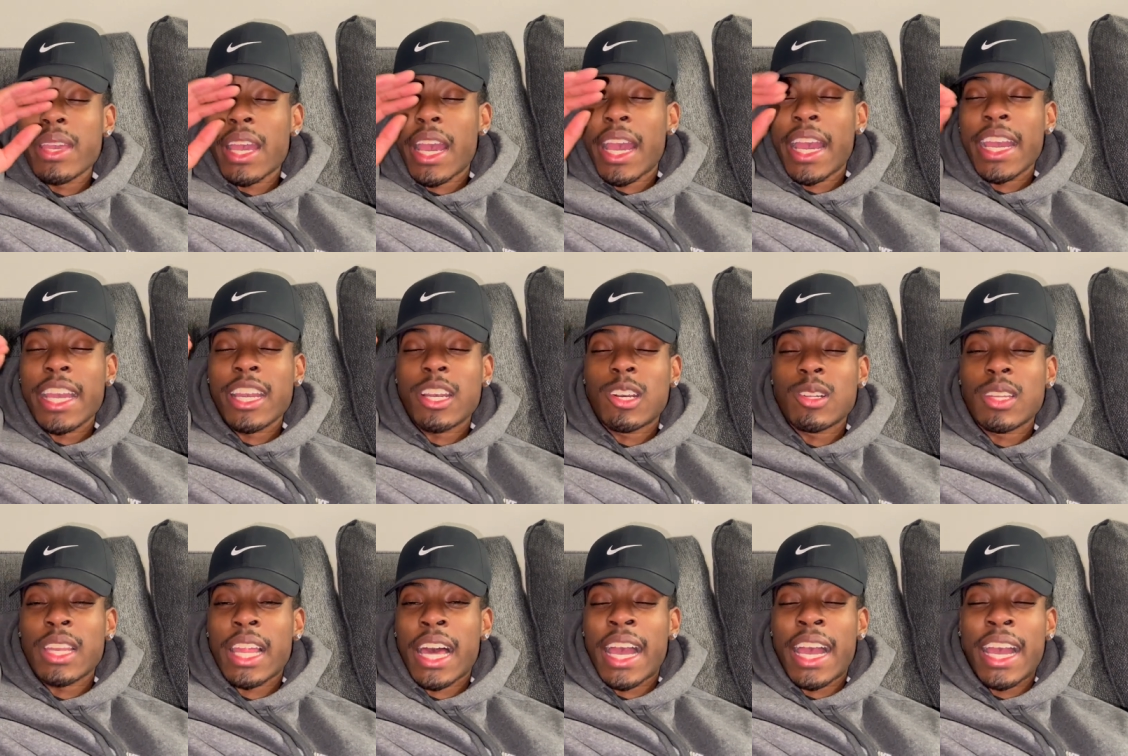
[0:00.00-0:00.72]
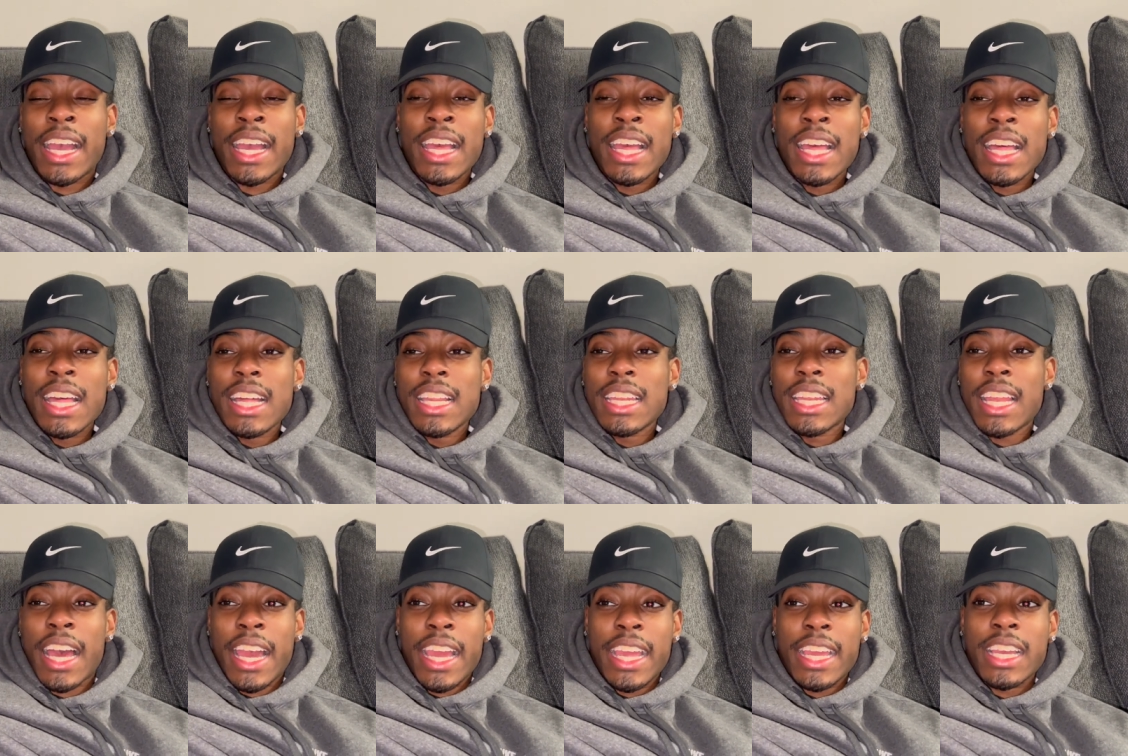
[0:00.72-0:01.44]
I ain't gonna lie
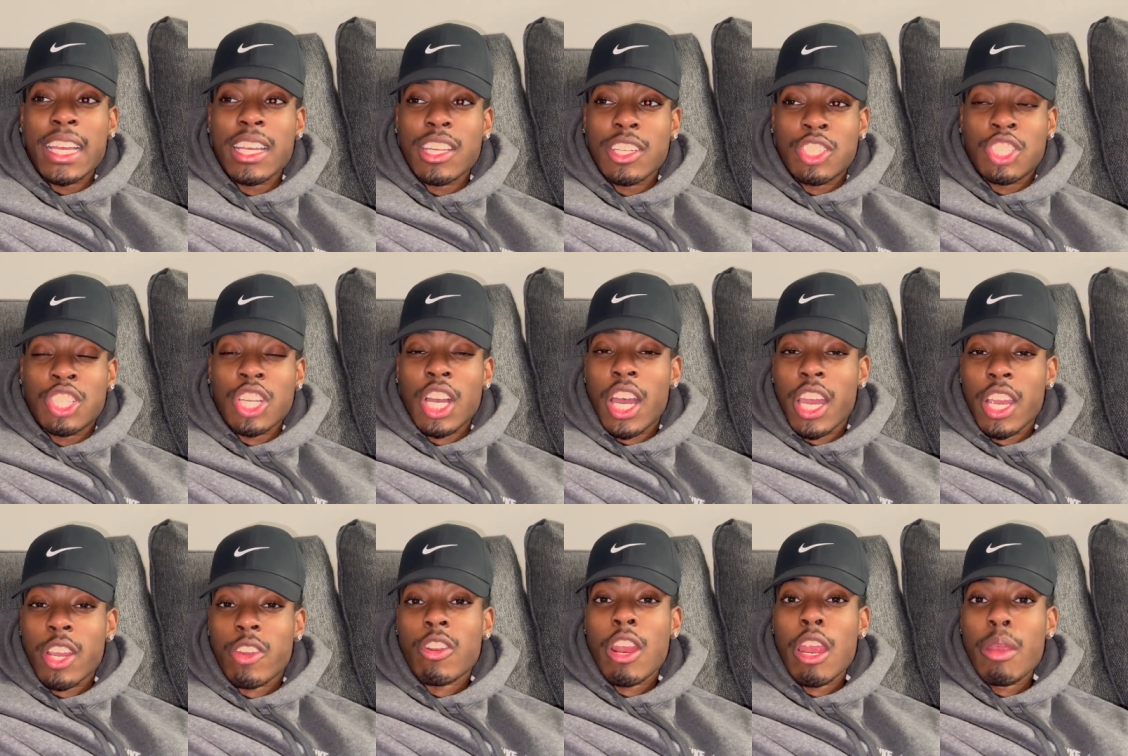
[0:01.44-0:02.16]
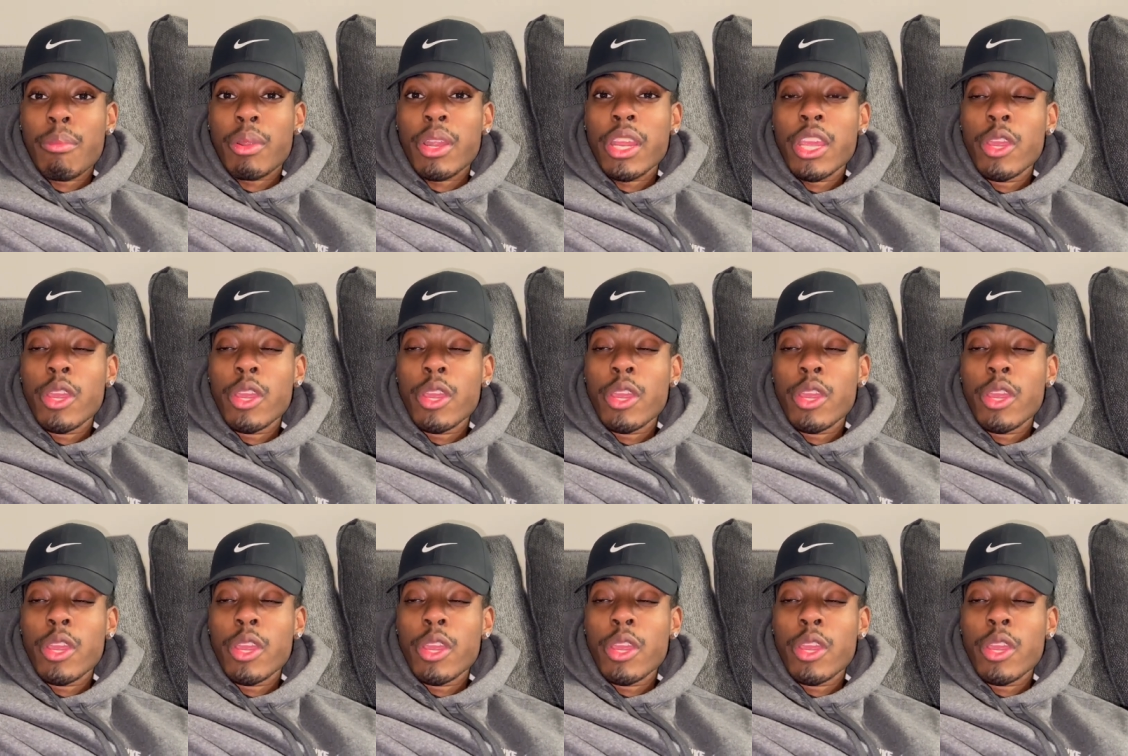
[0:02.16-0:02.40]
like John Kramer,